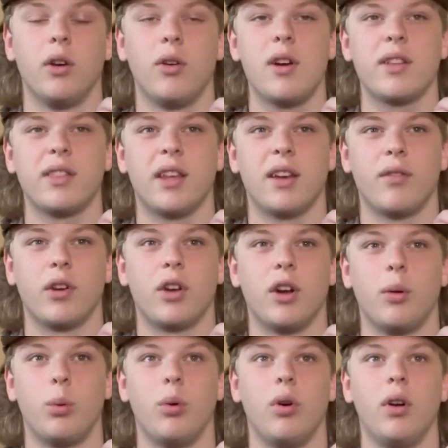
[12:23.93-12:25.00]
I can think of a
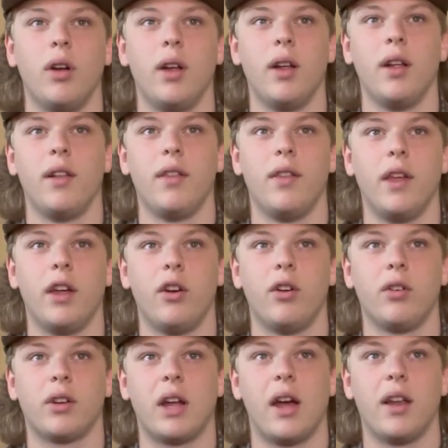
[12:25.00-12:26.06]
couple that
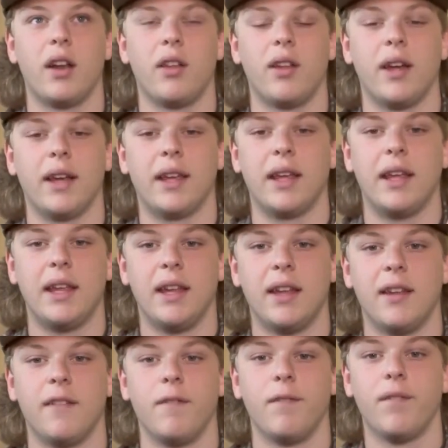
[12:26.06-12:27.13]
are kind of like
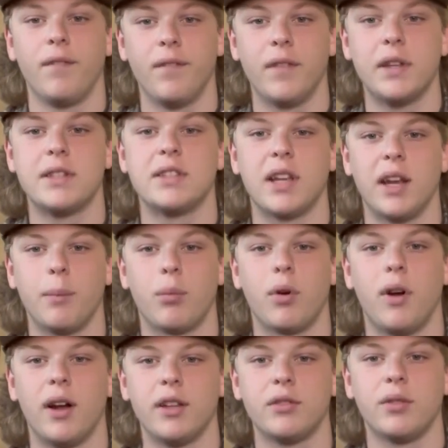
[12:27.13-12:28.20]
in the same
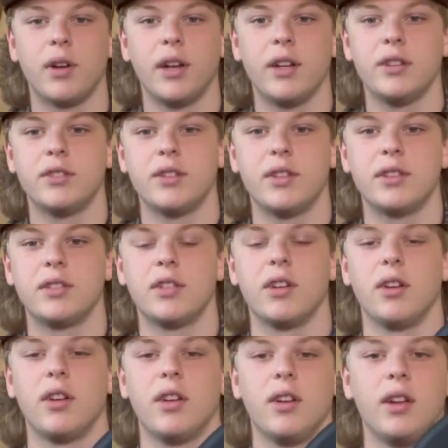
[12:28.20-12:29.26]
price range of this
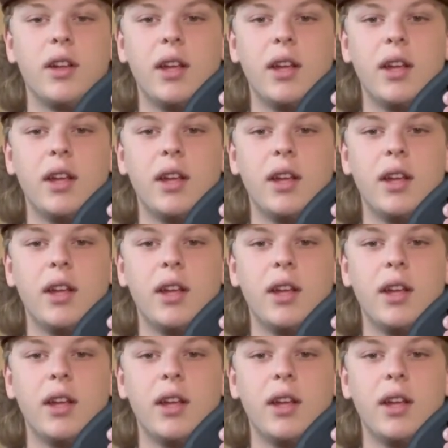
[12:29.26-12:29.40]
gun